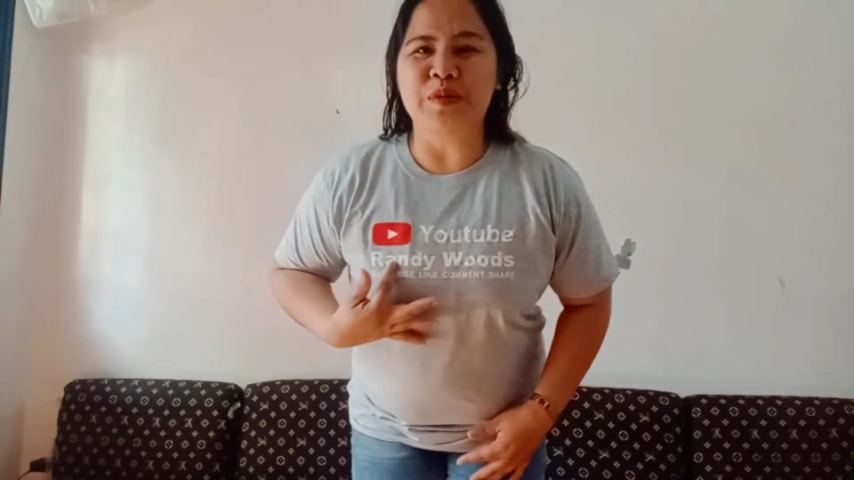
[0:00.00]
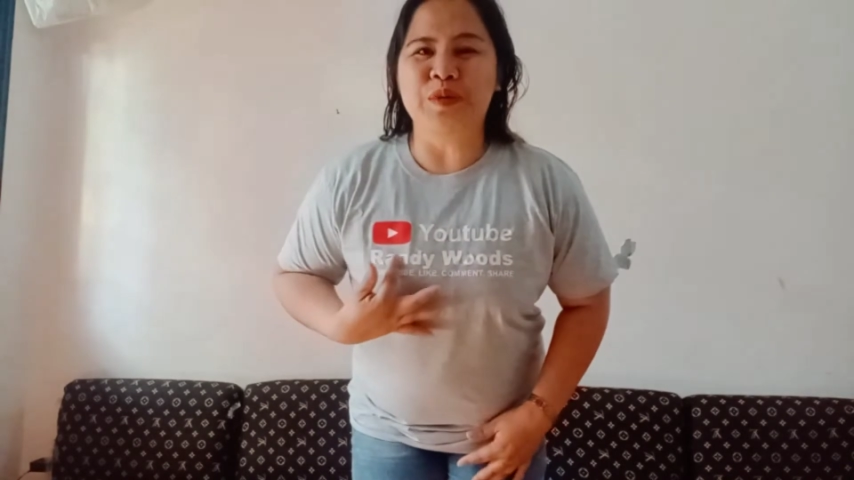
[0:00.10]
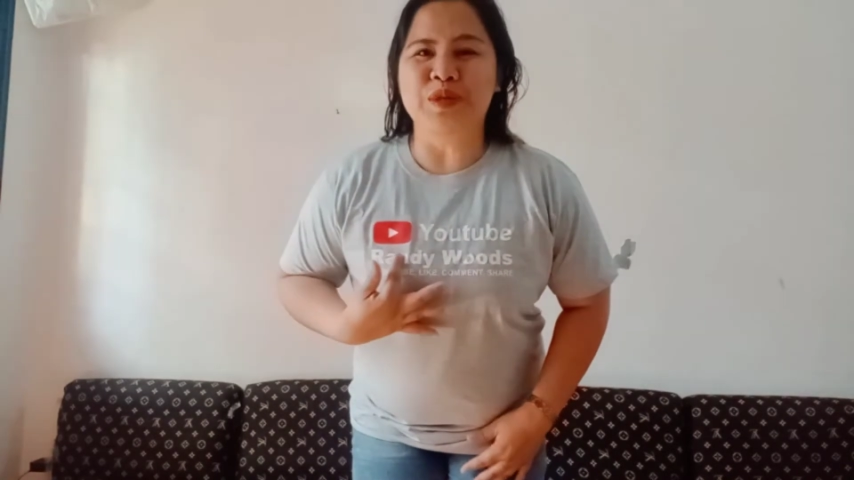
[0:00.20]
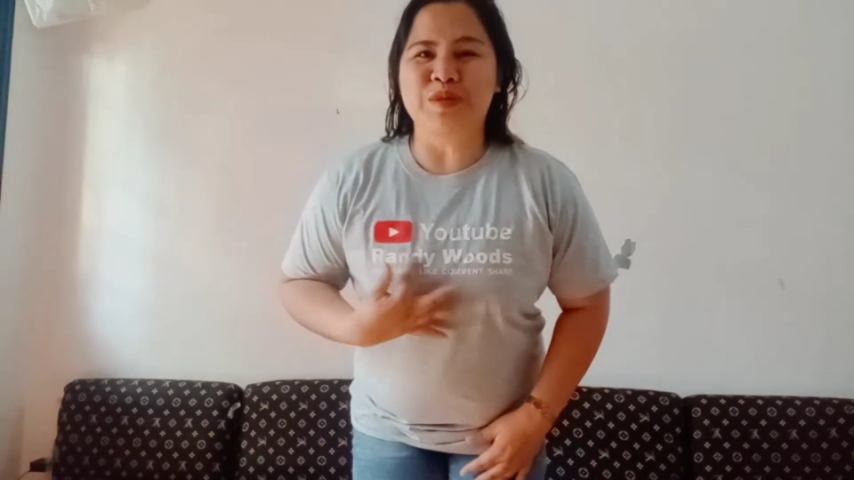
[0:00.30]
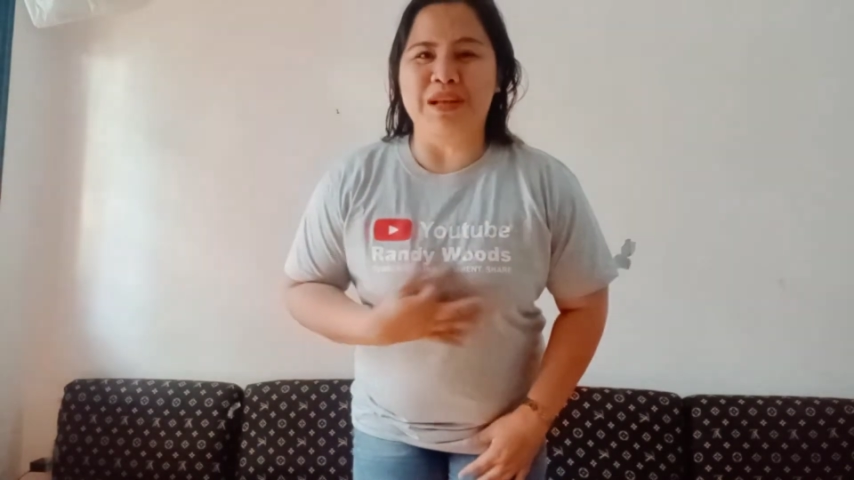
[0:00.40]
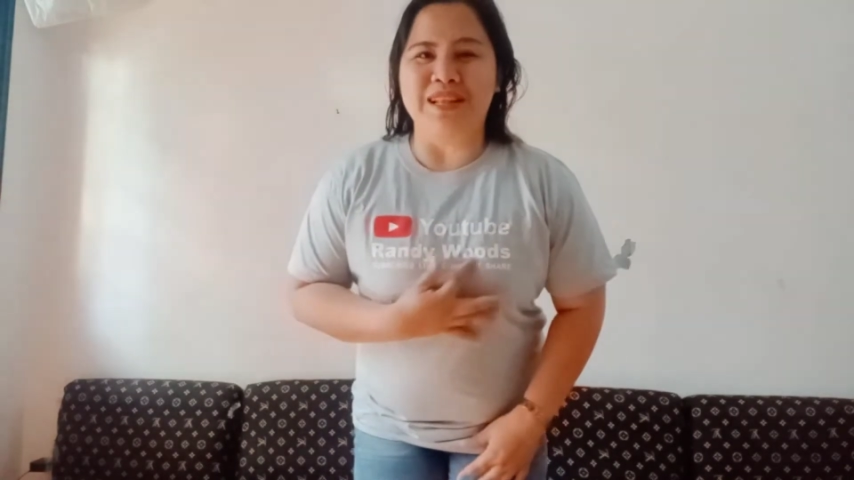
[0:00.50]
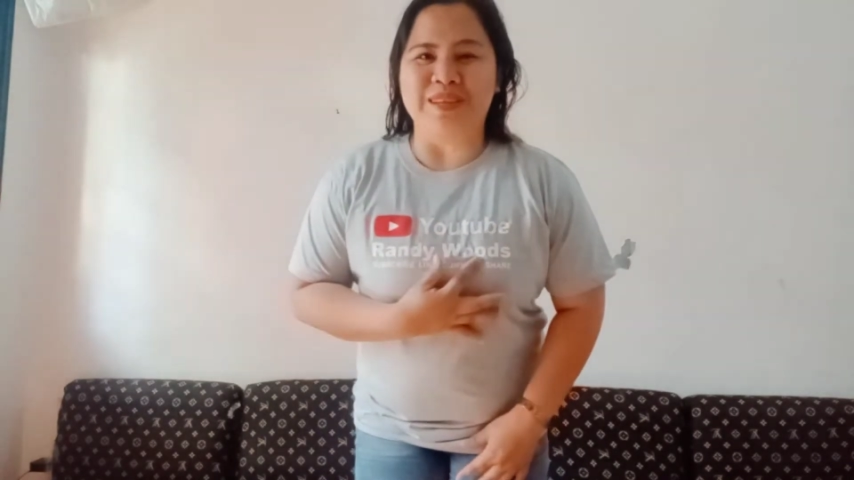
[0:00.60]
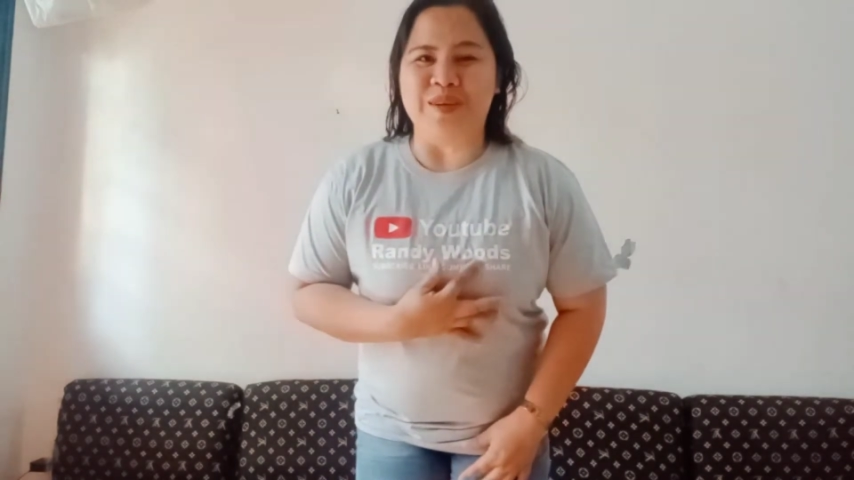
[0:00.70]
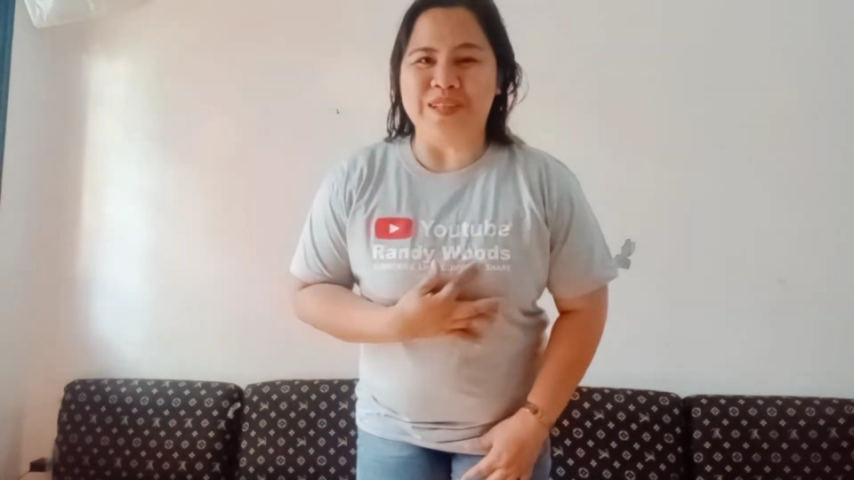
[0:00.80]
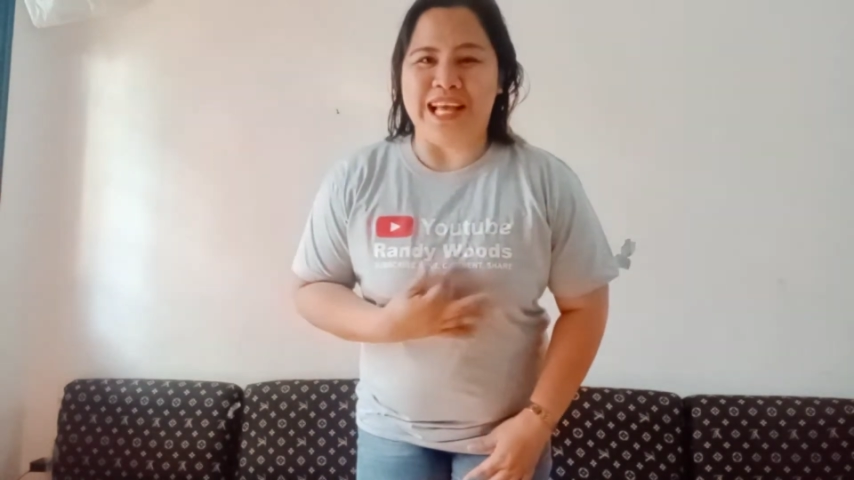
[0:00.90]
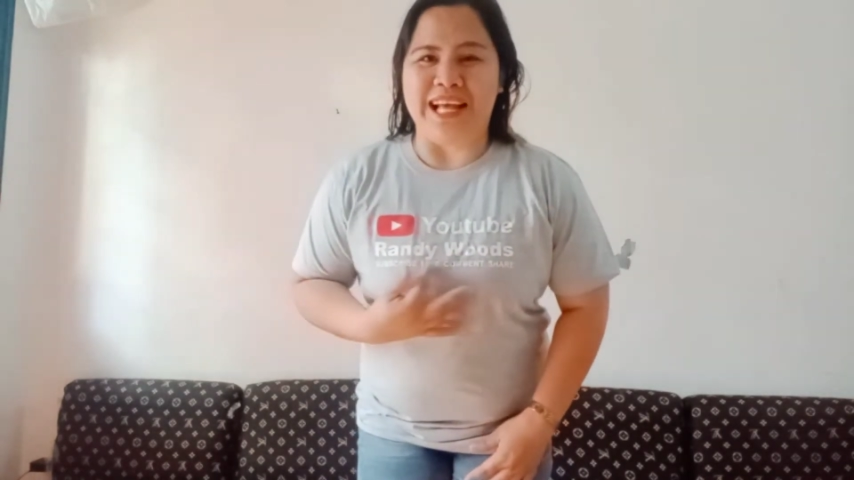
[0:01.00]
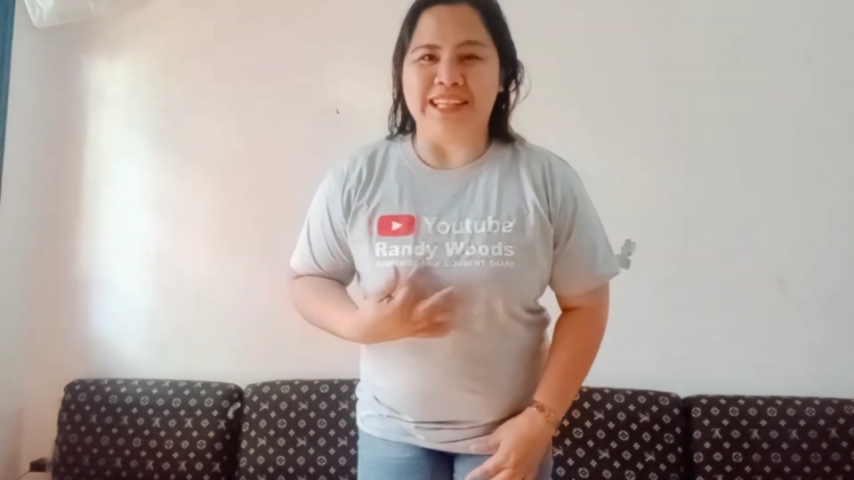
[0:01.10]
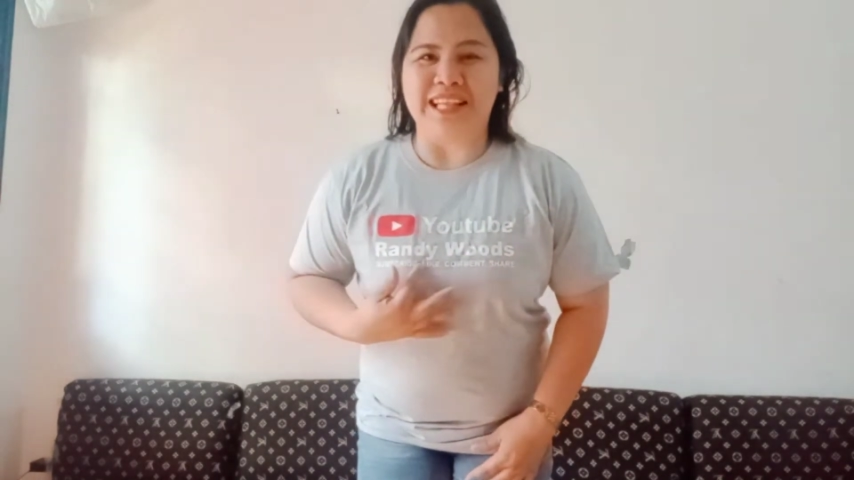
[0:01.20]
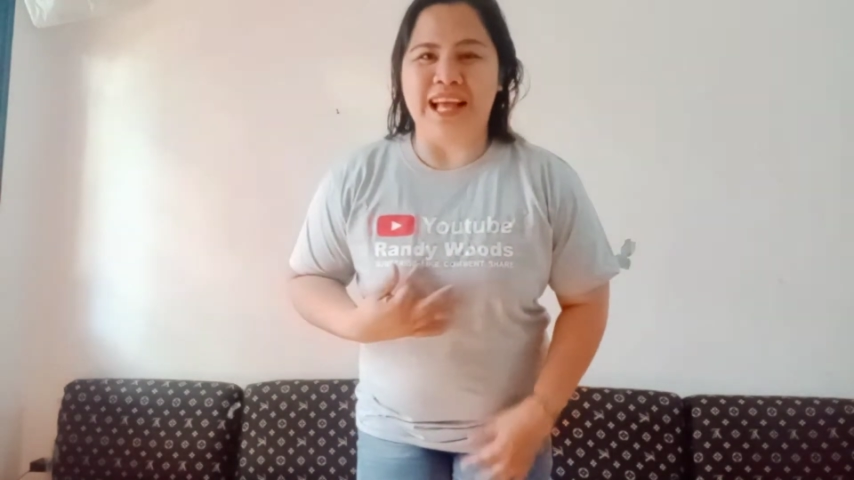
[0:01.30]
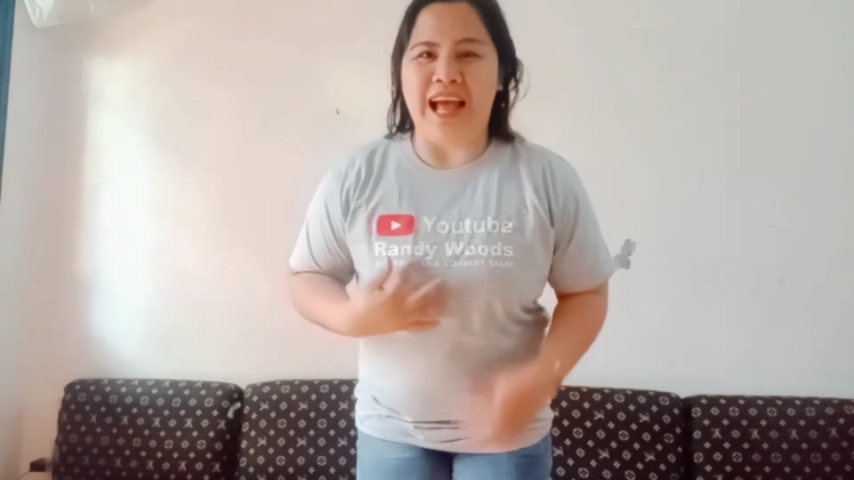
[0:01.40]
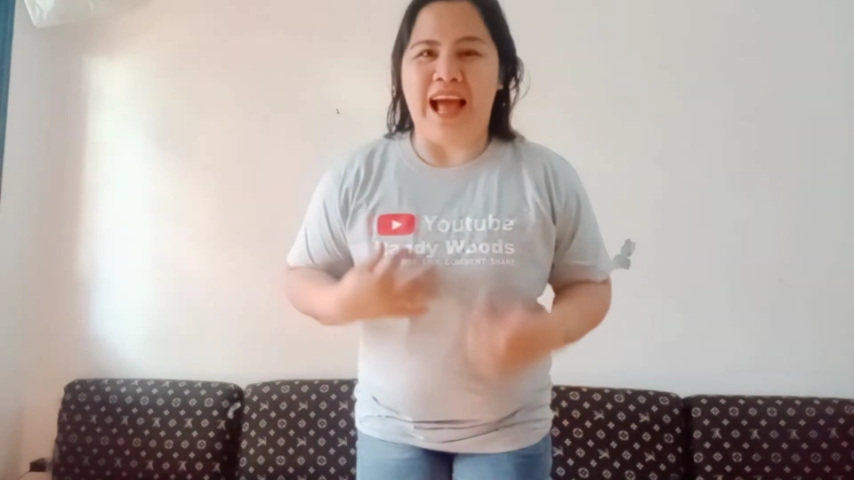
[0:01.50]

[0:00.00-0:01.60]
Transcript: Woods will know that